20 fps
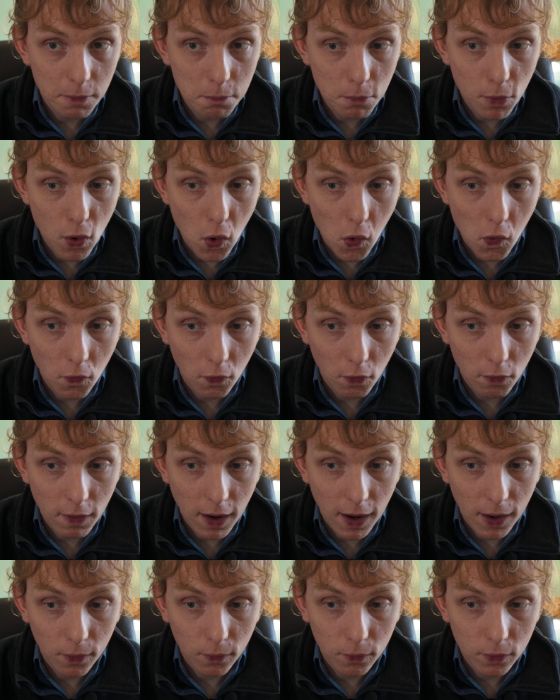move
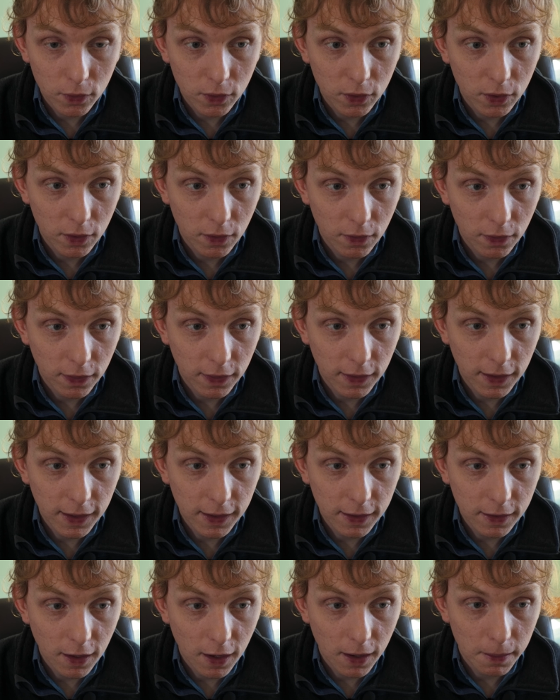around
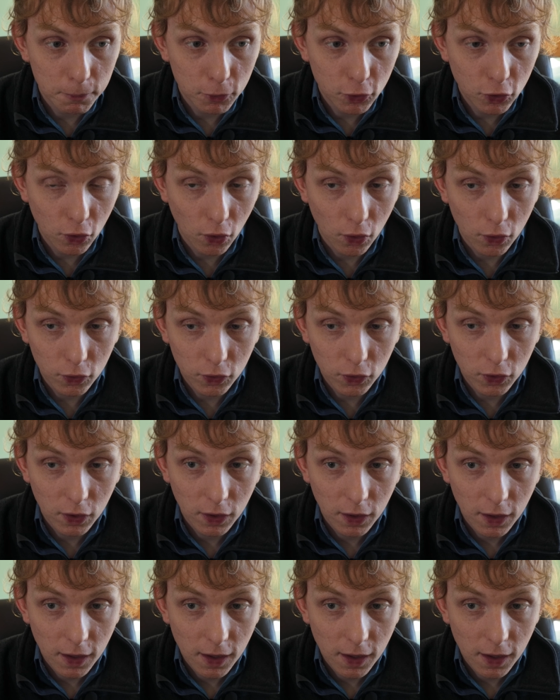the shot,